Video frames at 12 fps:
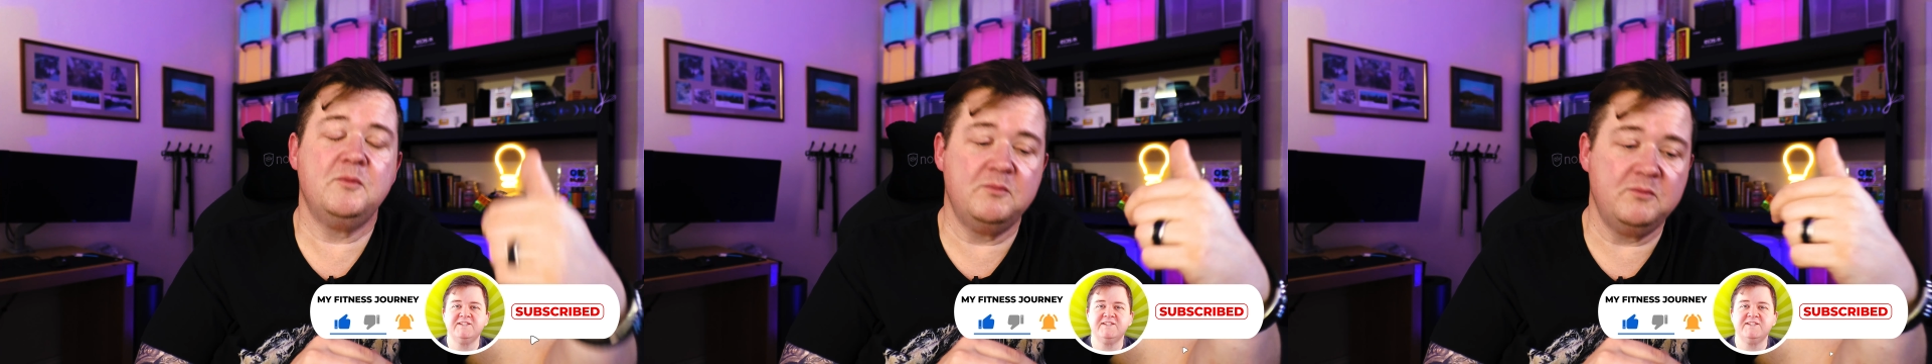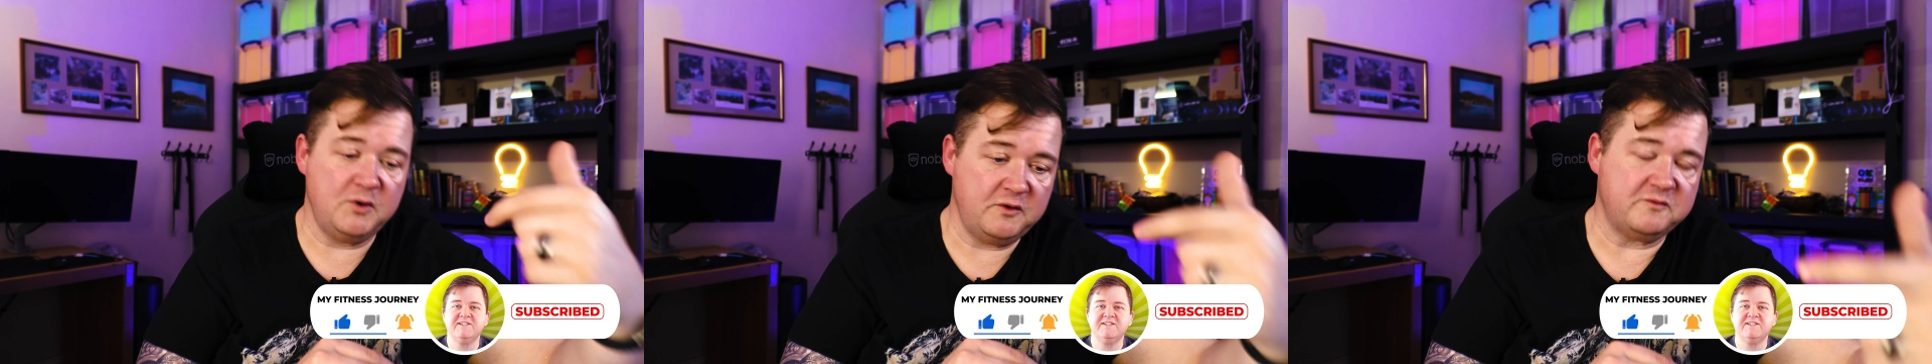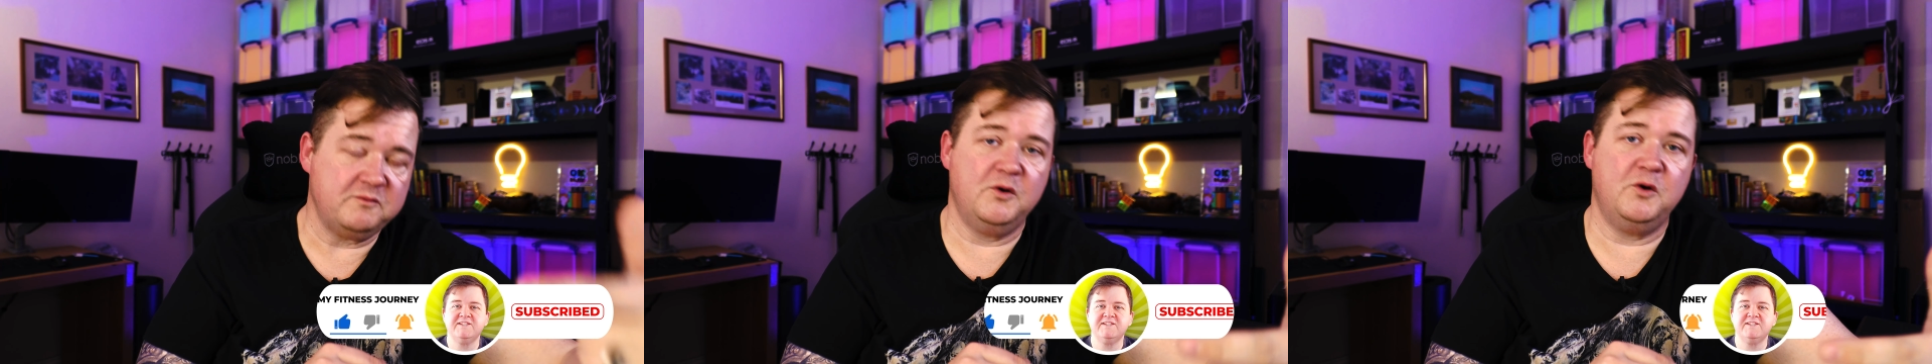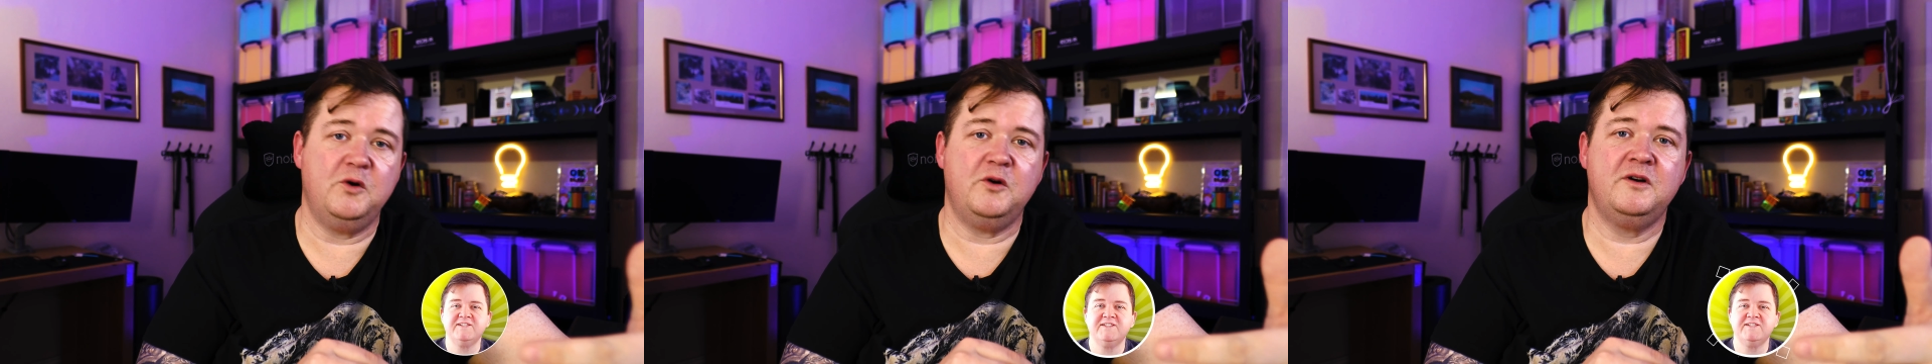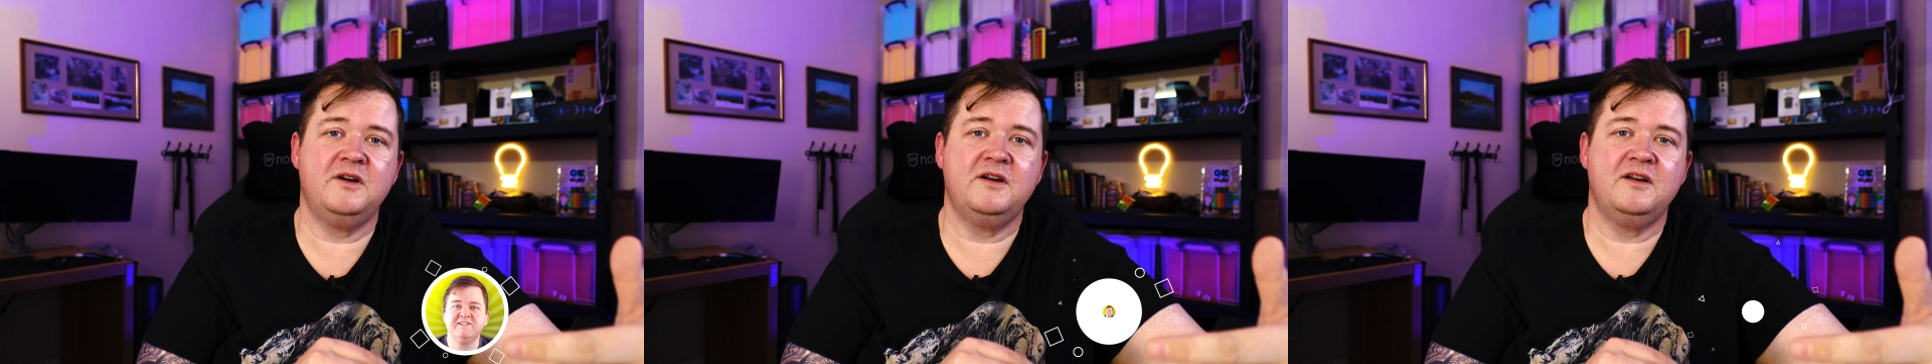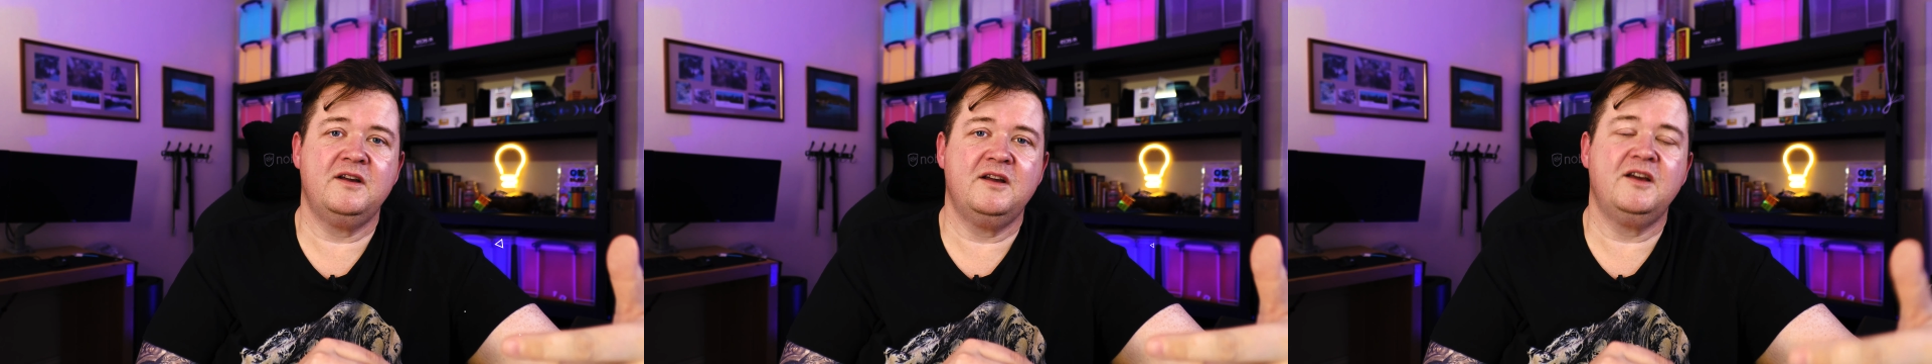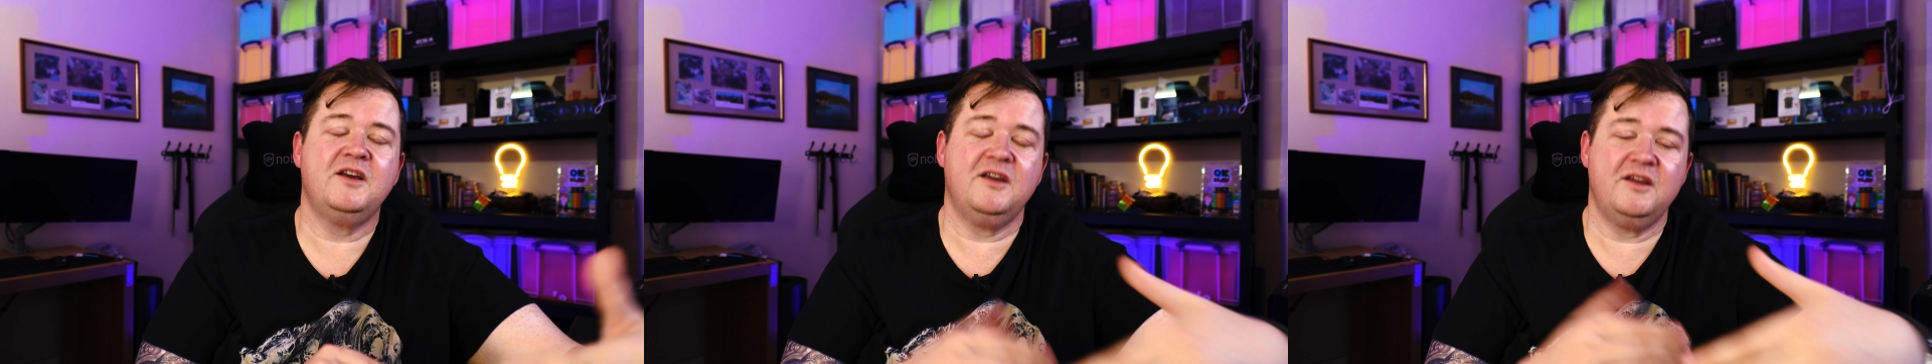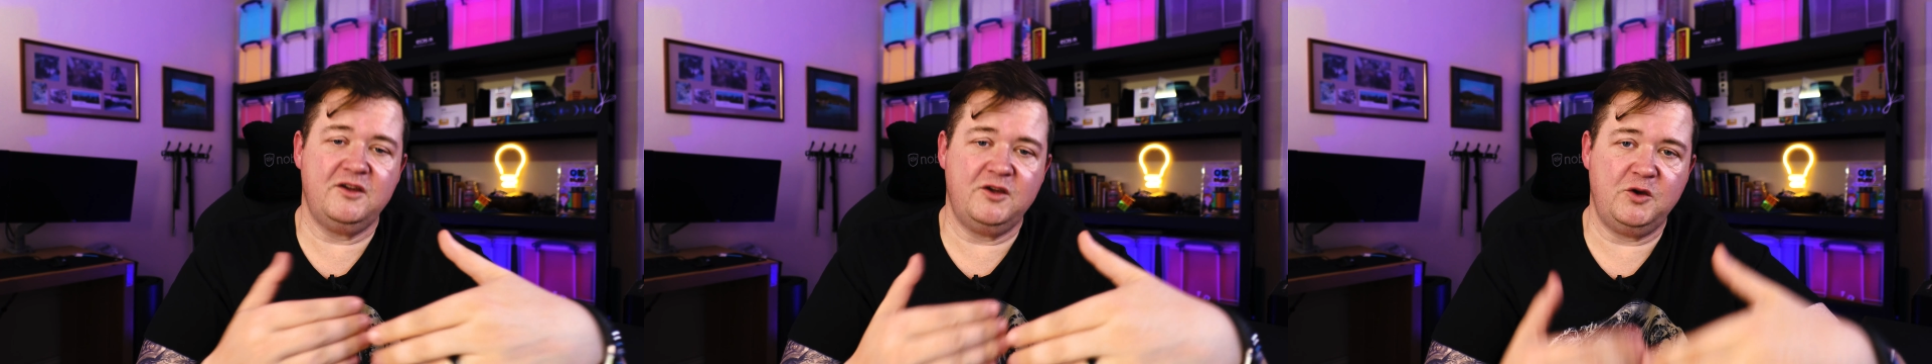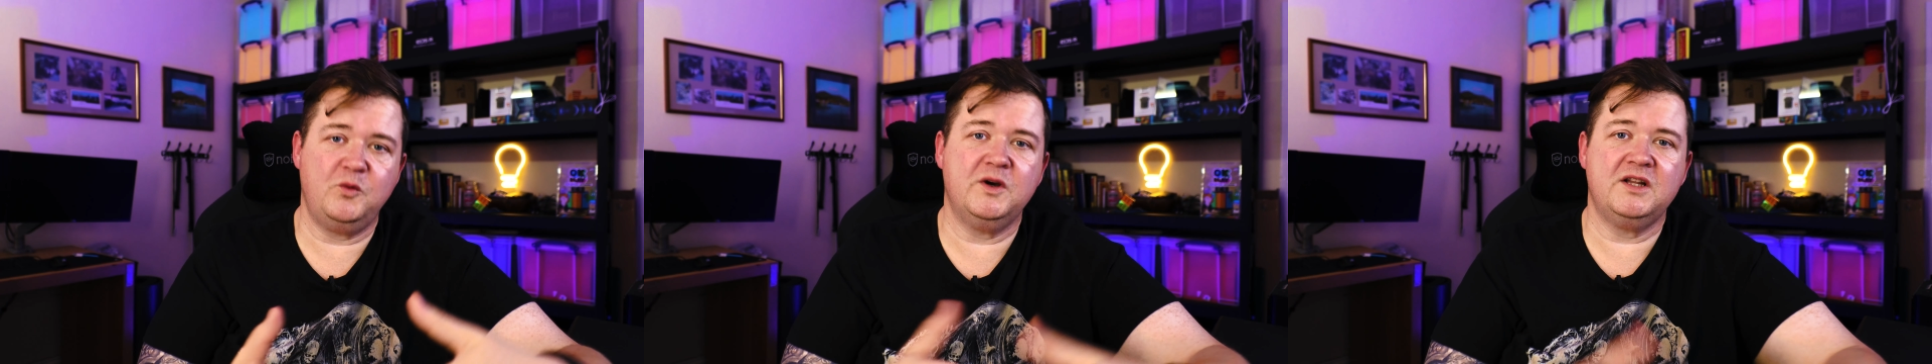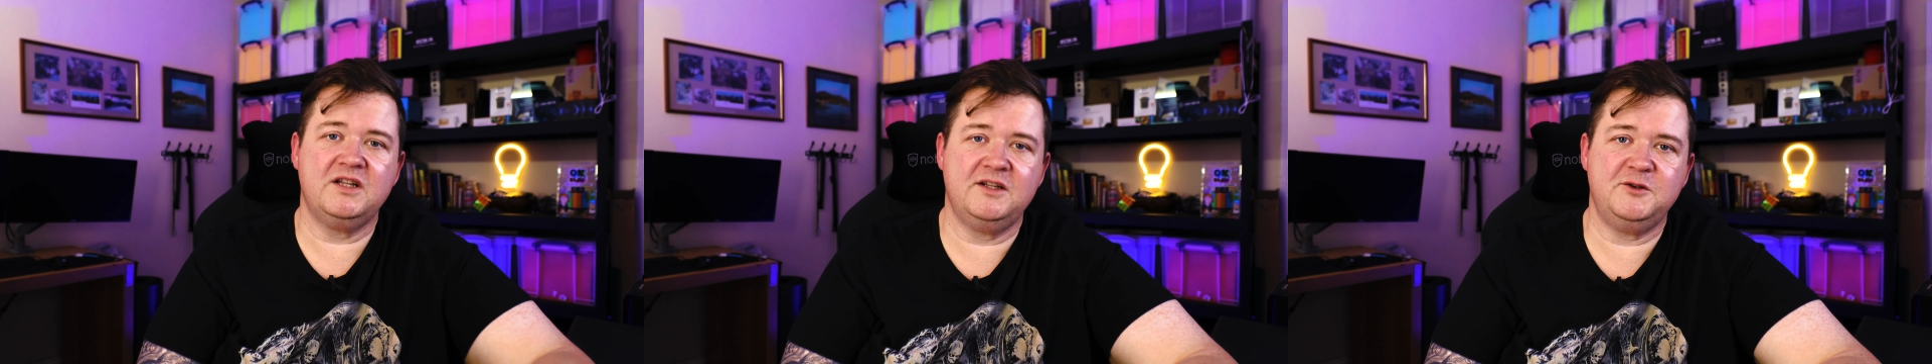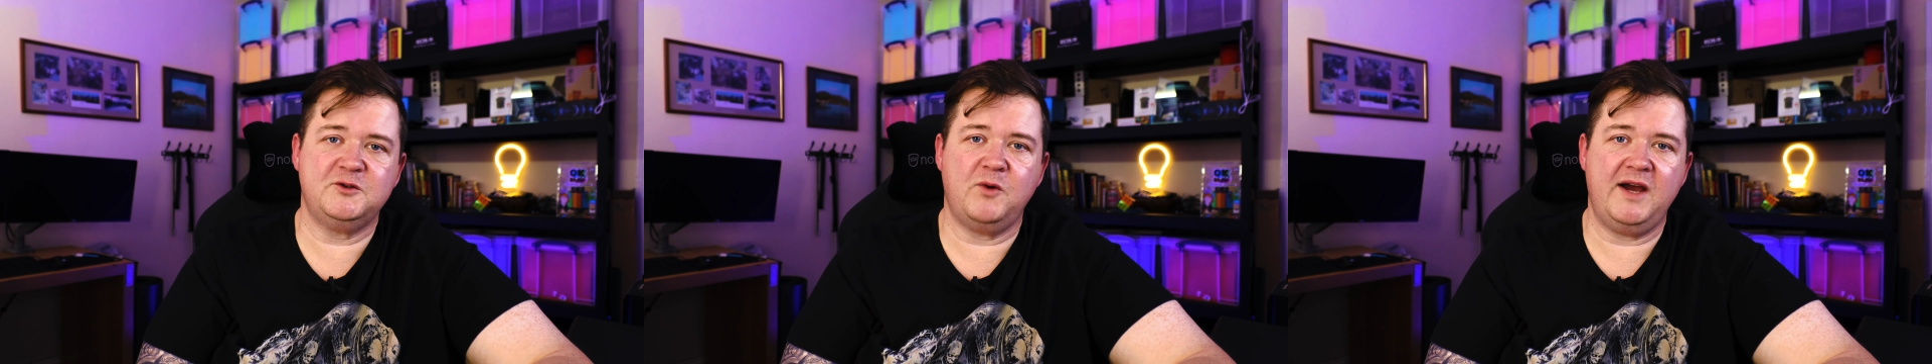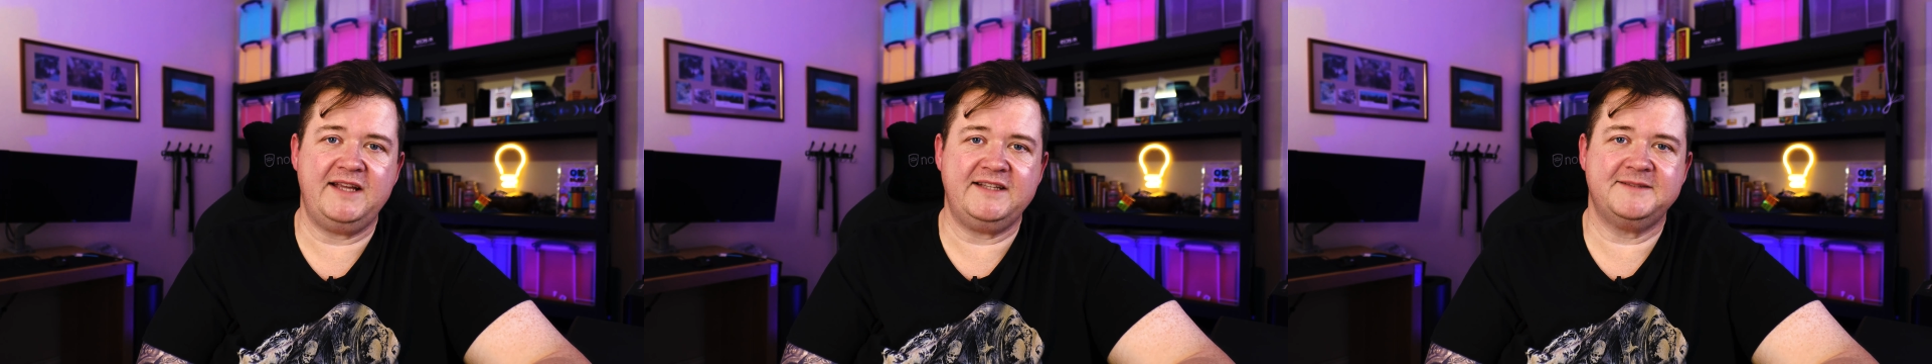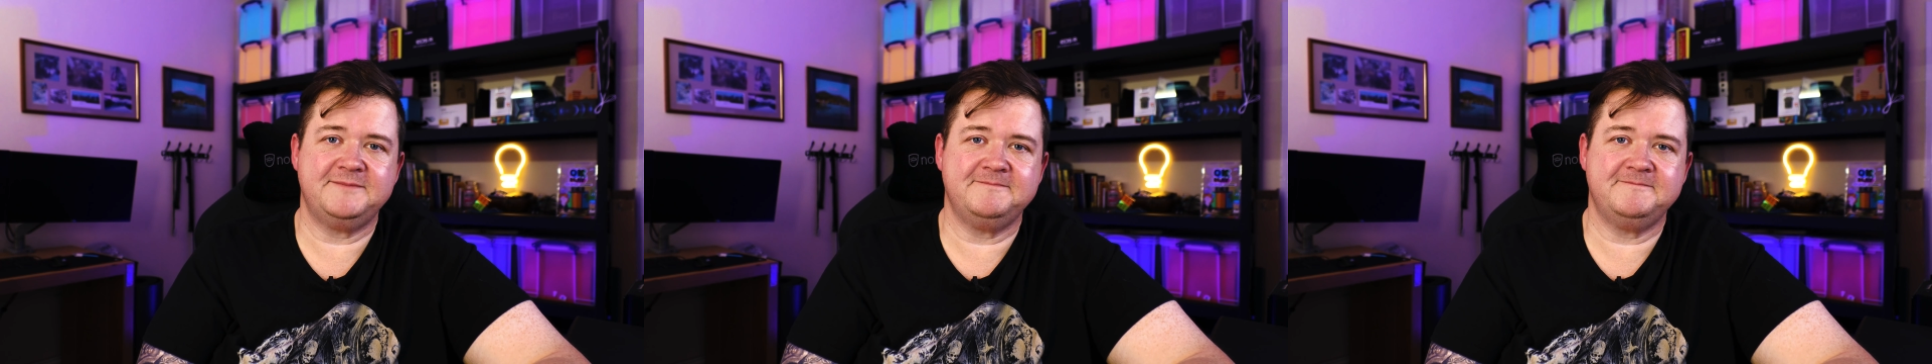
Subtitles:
move more, you will lose weight.